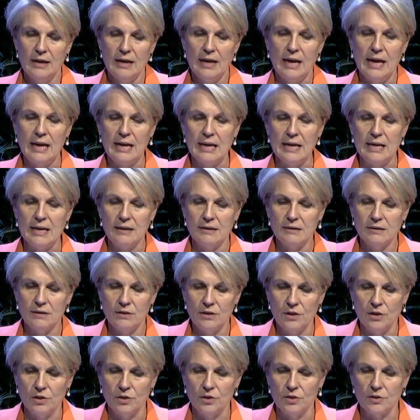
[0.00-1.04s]
any
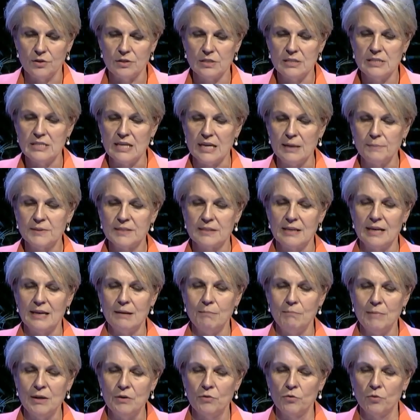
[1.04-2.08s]
new deep-sea
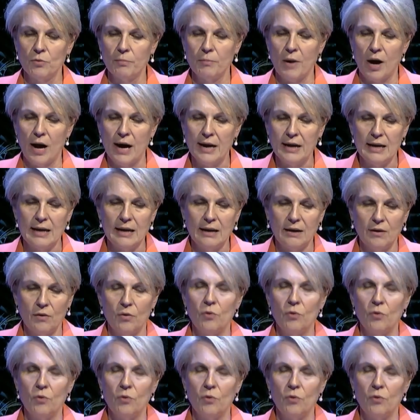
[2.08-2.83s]
mineral mining